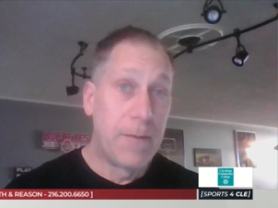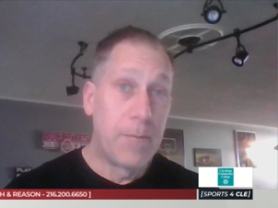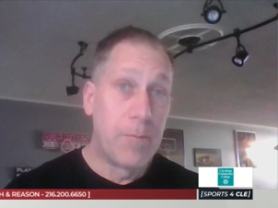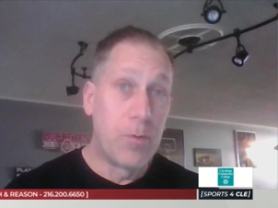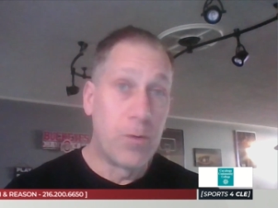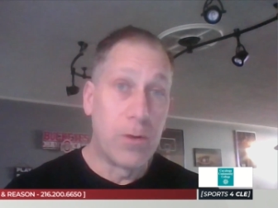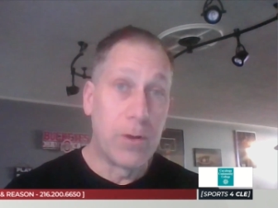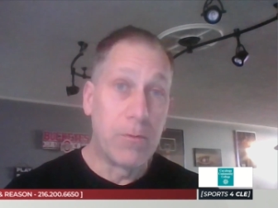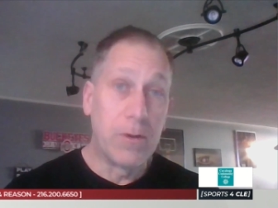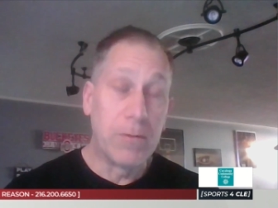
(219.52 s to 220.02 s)

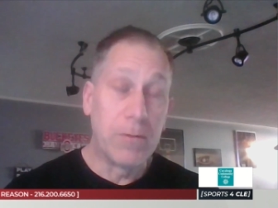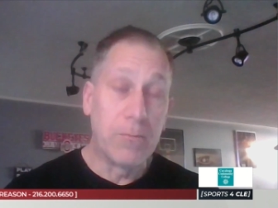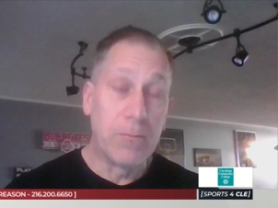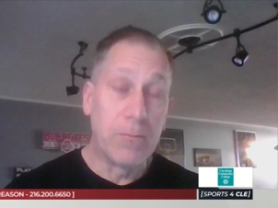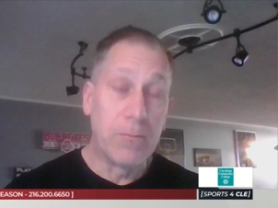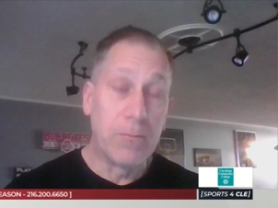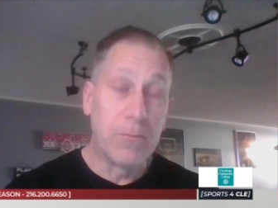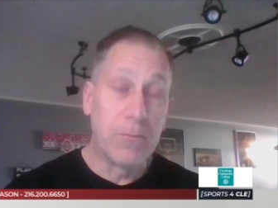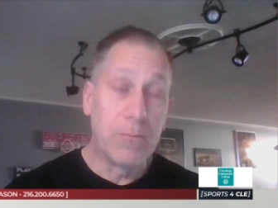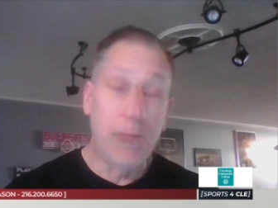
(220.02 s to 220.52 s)
boy,
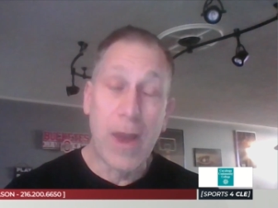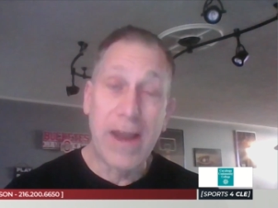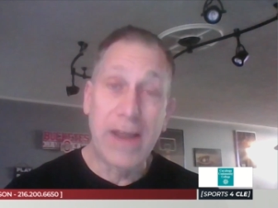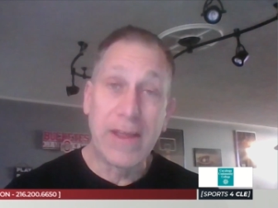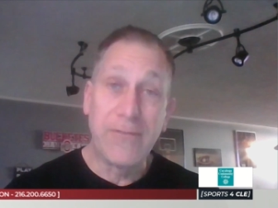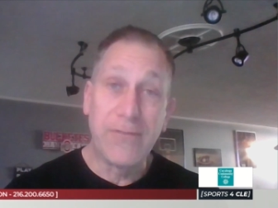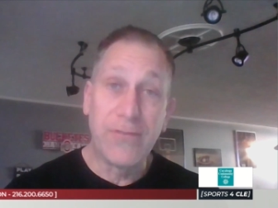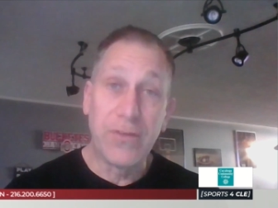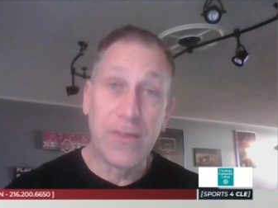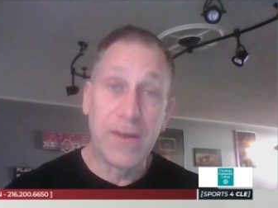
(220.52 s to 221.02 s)
we weren't
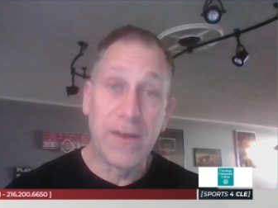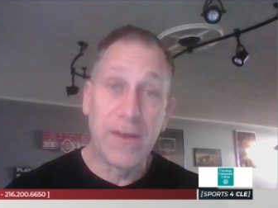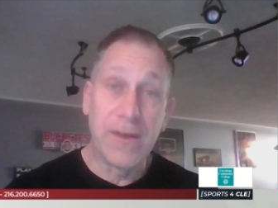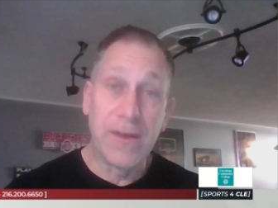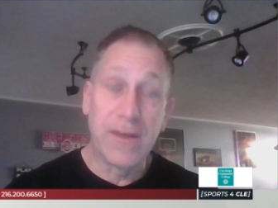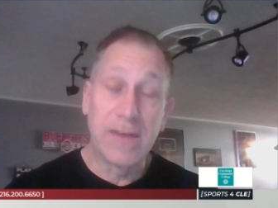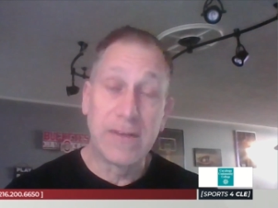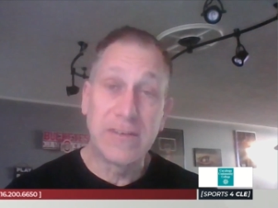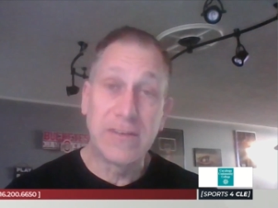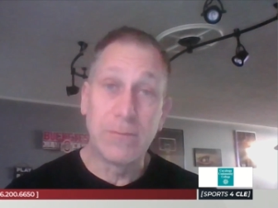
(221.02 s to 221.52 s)
ready for
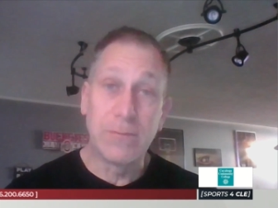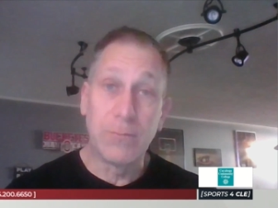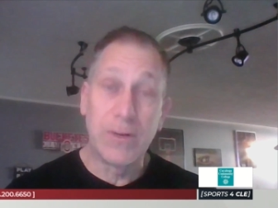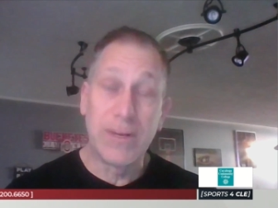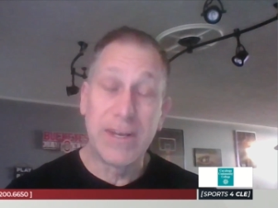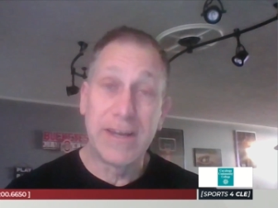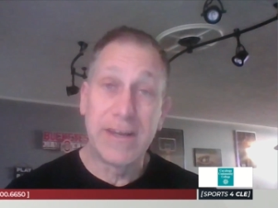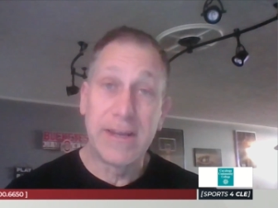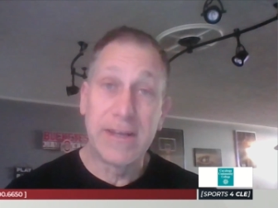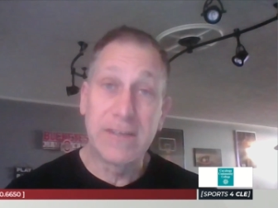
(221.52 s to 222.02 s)
this, and we
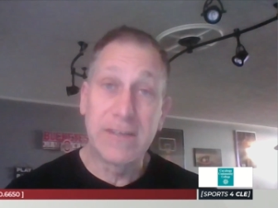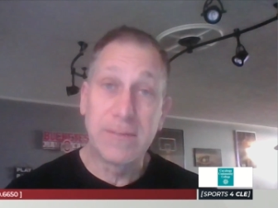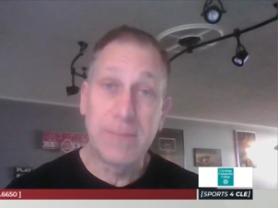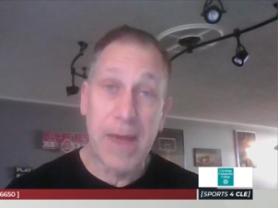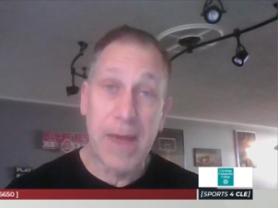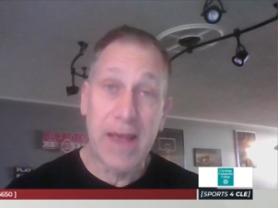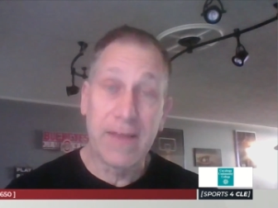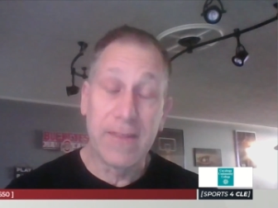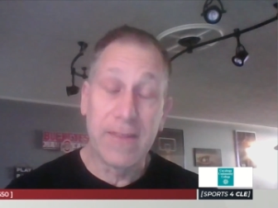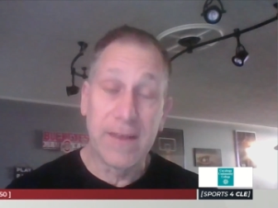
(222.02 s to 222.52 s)
didn't
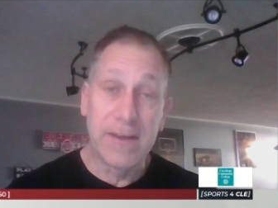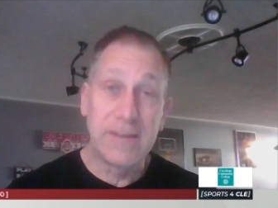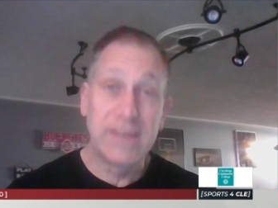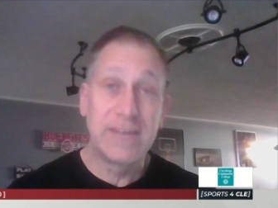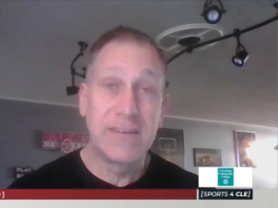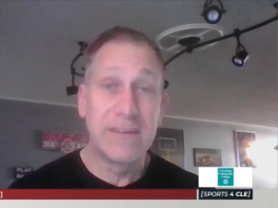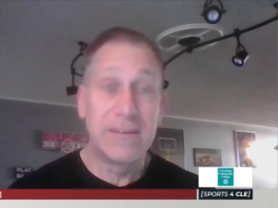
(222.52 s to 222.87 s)
expect this.